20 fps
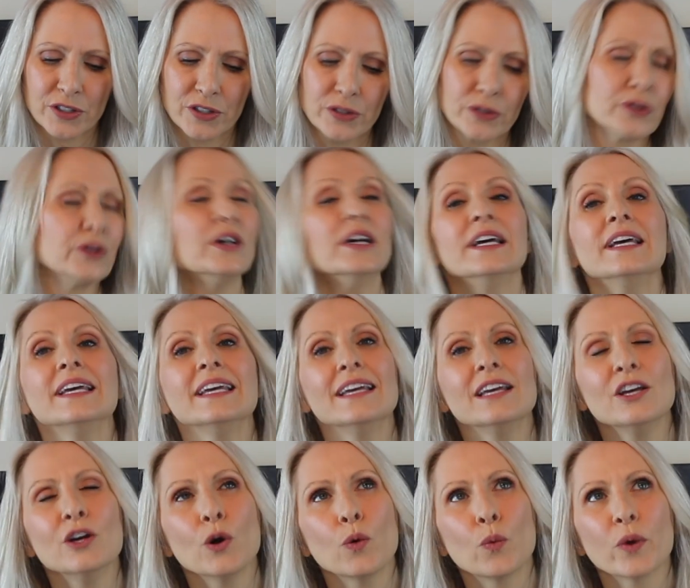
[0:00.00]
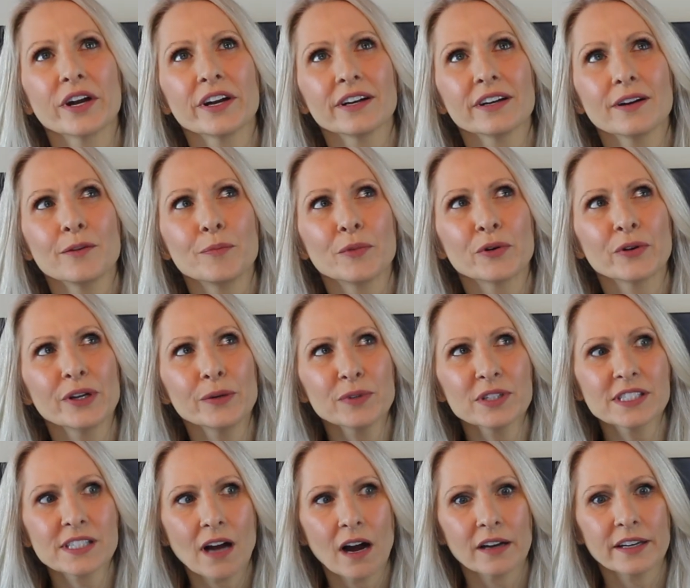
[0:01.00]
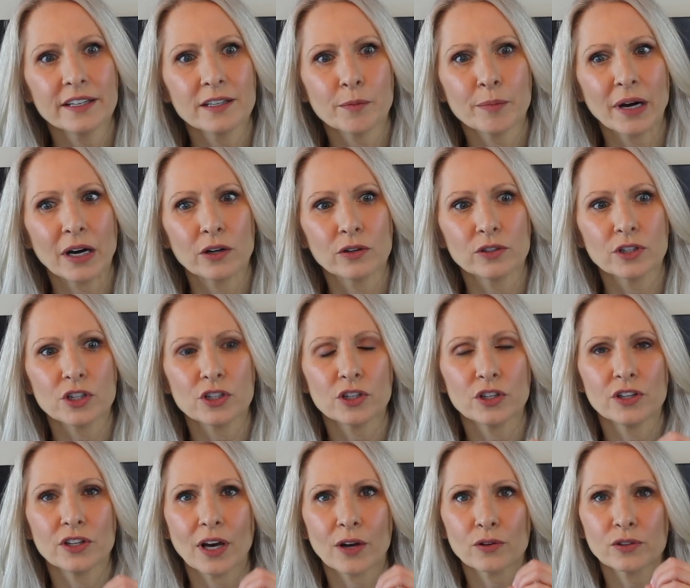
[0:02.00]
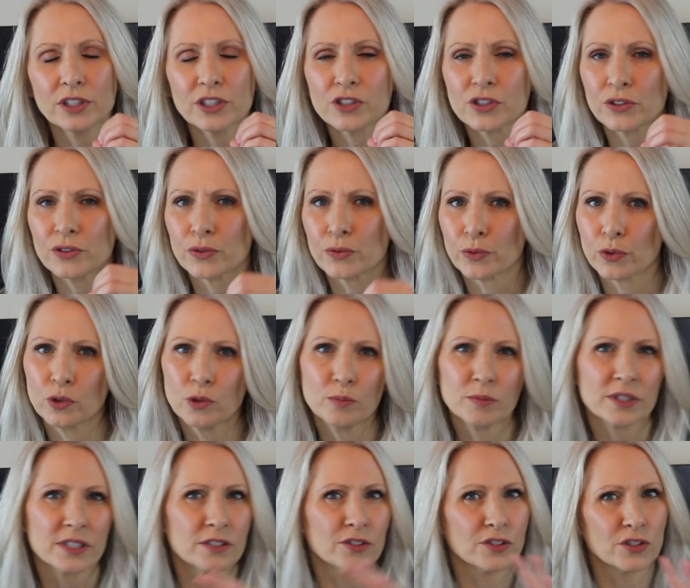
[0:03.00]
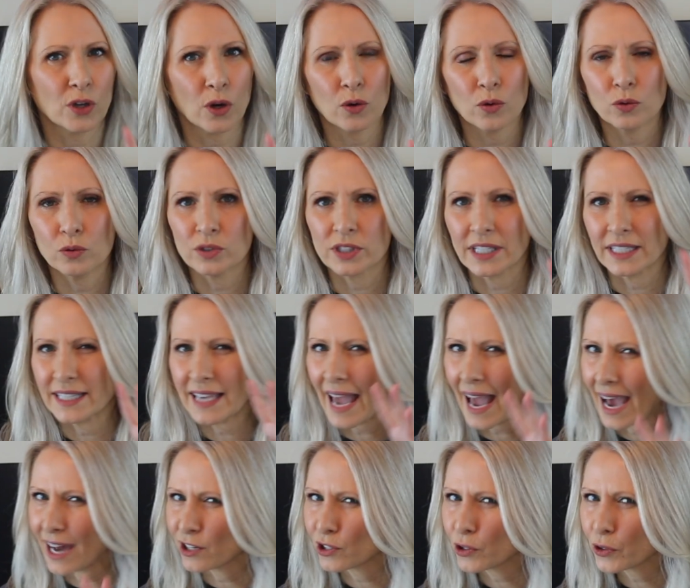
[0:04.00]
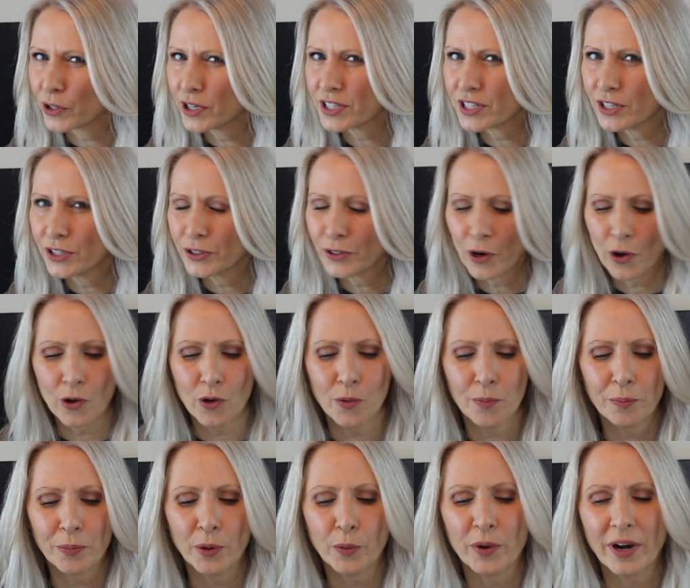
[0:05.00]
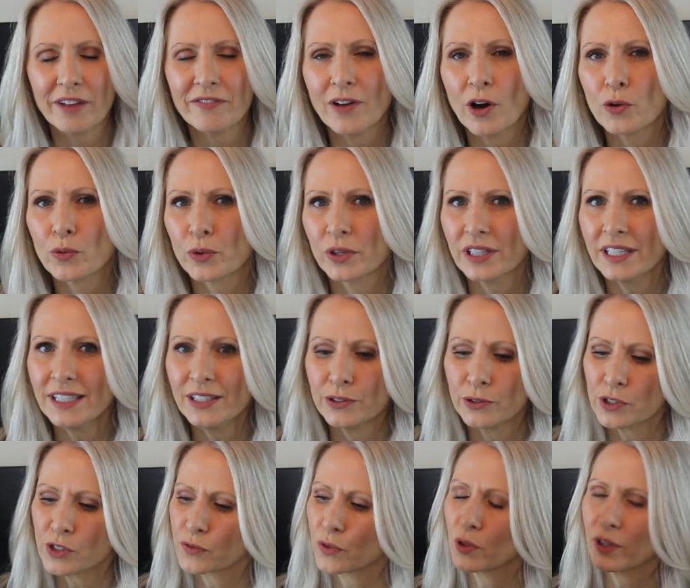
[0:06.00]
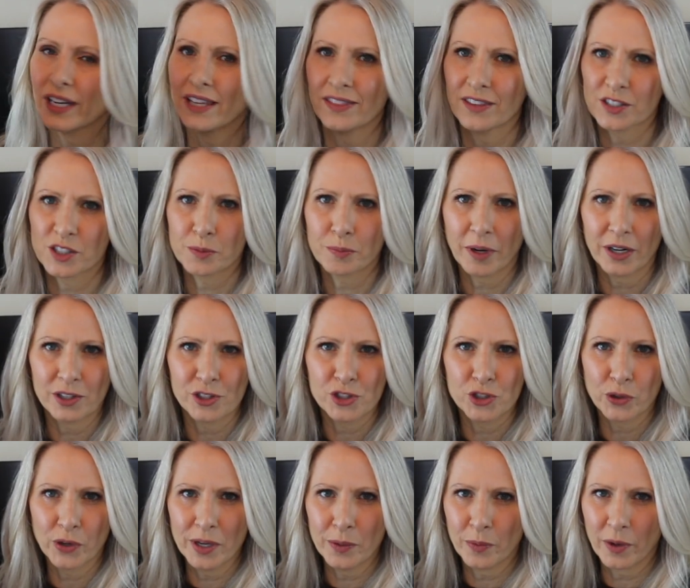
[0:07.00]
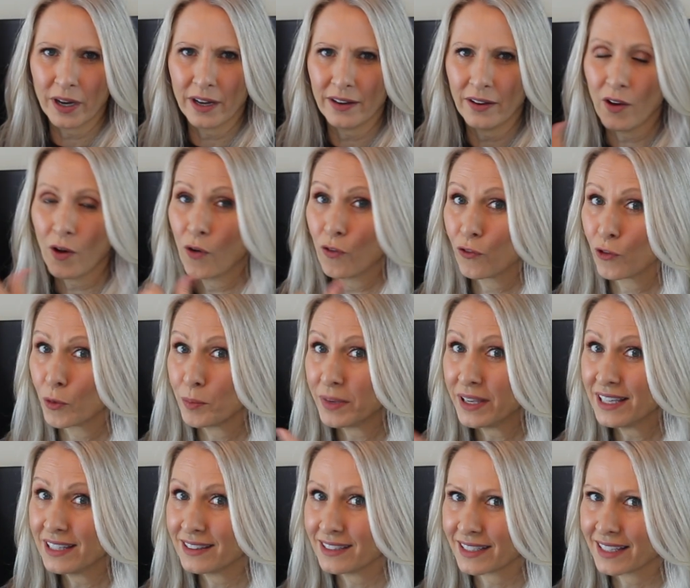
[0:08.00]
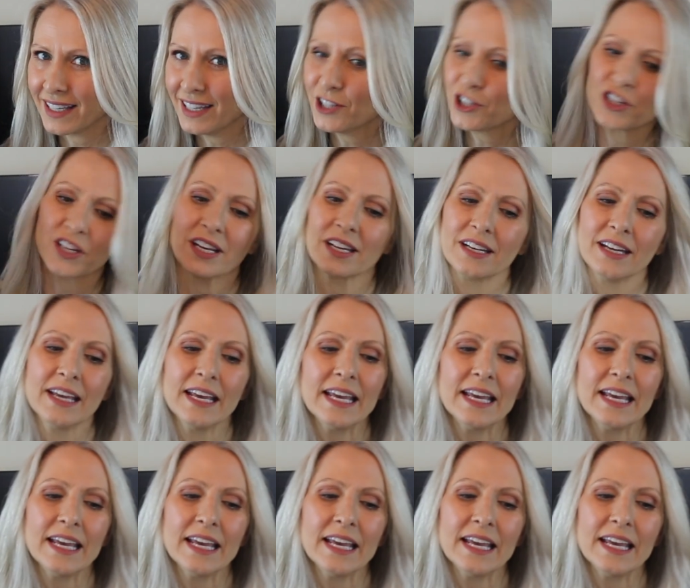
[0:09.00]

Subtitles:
too, where Marie was talking about not only certain rooms and zones and categories in your home, but what I found really useful in the Spark Joy one for me in the kitchen